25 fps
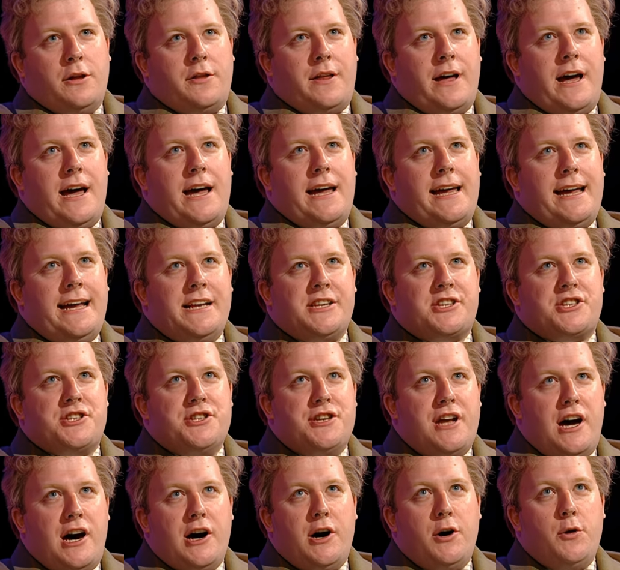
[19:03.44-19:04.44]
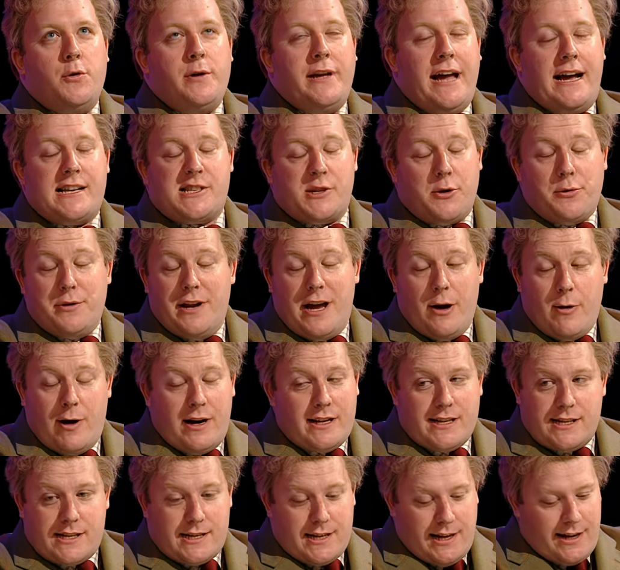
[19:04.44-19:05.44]
there is no yes or no
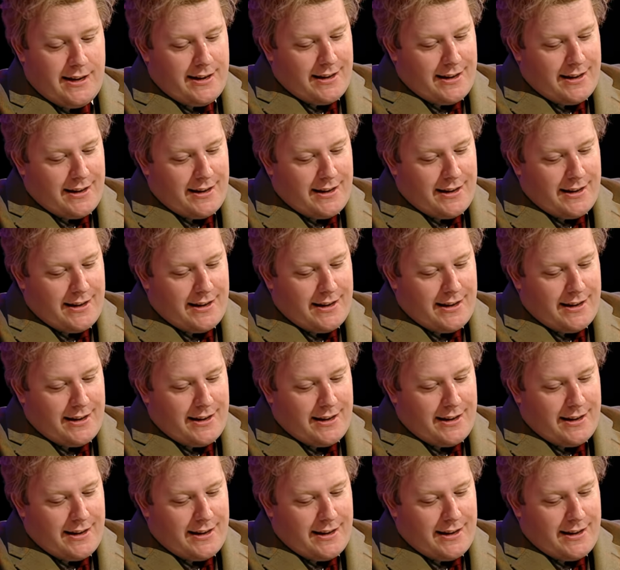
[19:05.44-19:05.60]
answer.